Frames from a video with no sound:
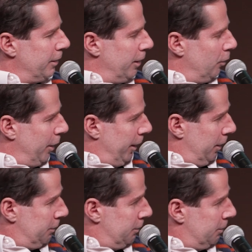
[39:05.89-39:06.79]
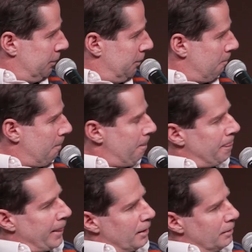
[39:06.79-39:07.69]
than anyone else.
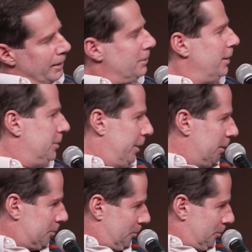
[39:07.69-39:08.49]
That's easy.